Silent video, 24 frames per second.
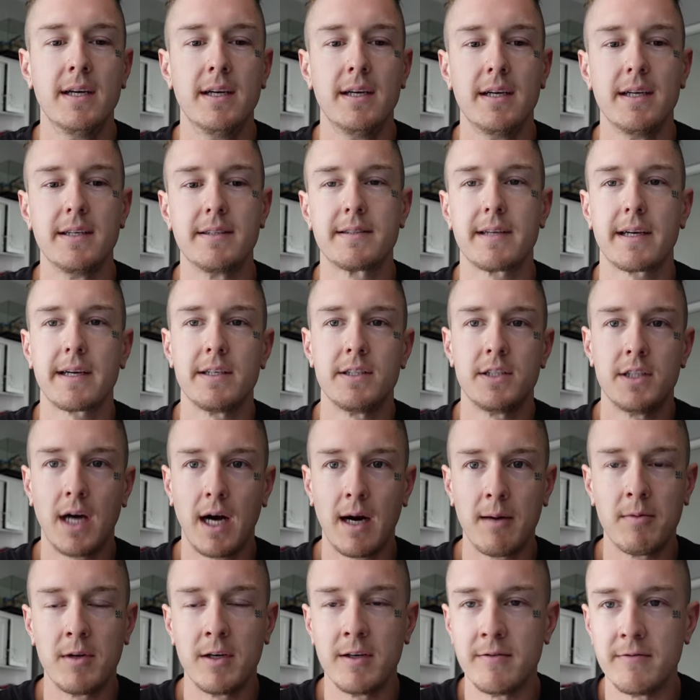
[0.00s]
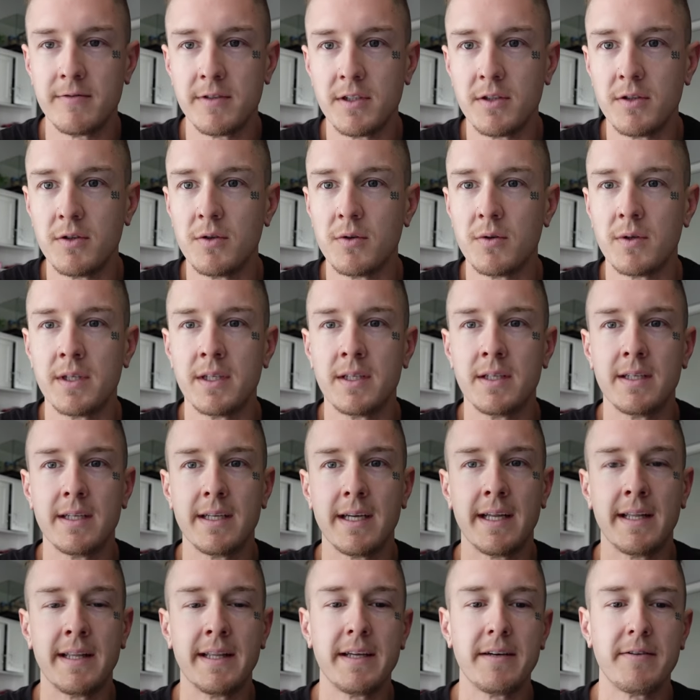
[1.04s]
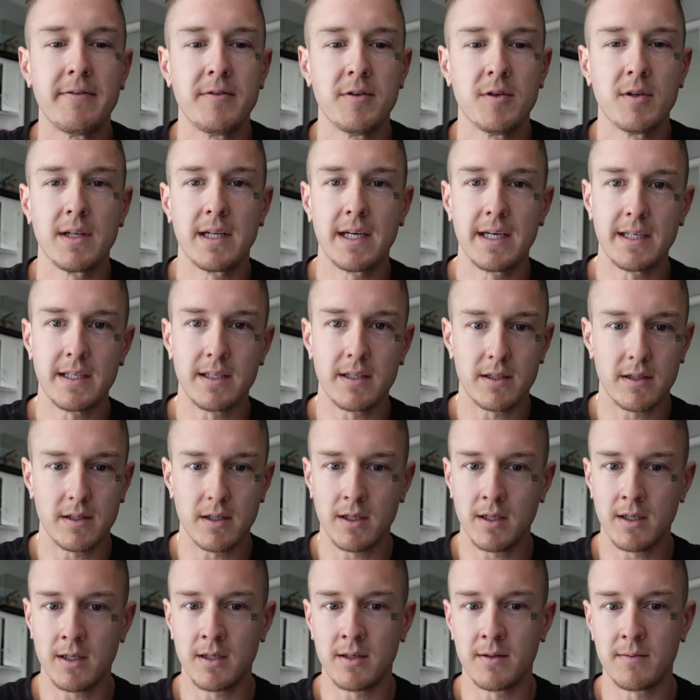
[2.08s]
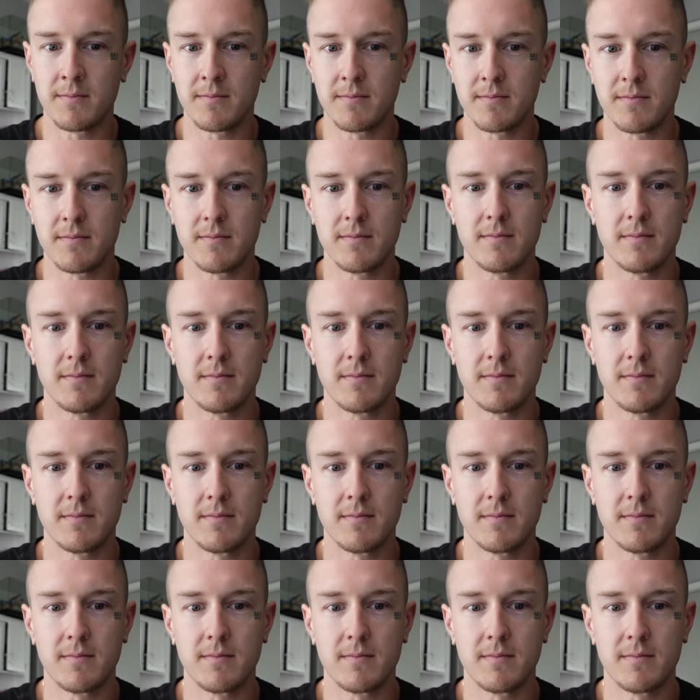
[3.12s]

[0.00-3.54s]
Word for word: it's like a job interview and and they feel like um,